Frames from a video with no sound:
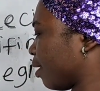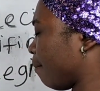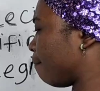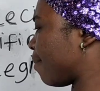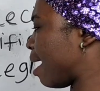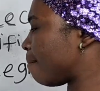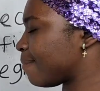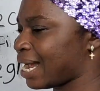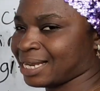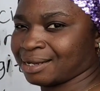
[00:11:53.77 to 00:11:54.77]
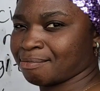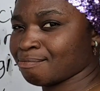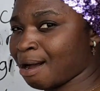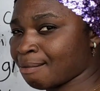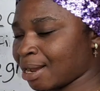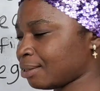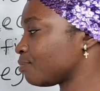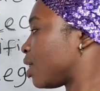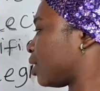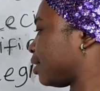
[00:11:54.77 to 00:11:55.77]
mama, mama.
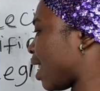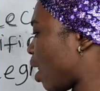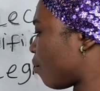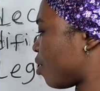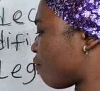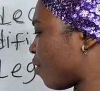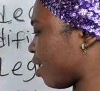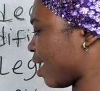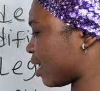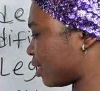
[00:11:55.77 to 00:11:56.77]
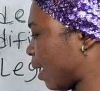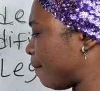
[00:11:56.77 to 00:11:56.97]
Now if I write